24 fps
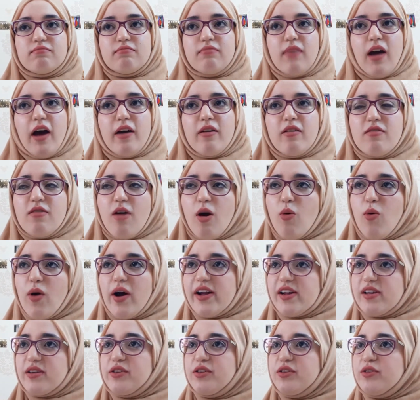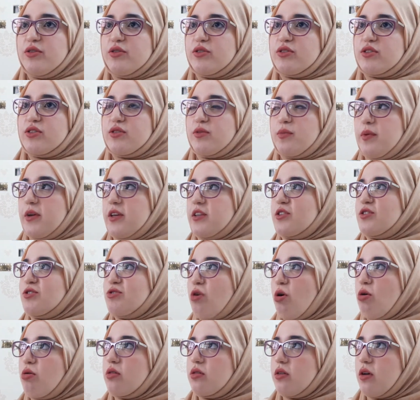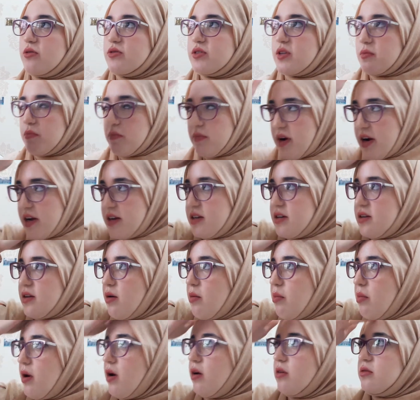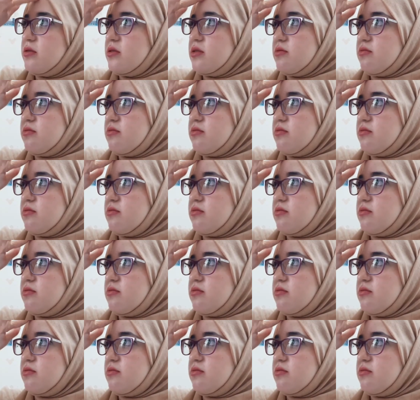I don't know why I used to be so close-minded about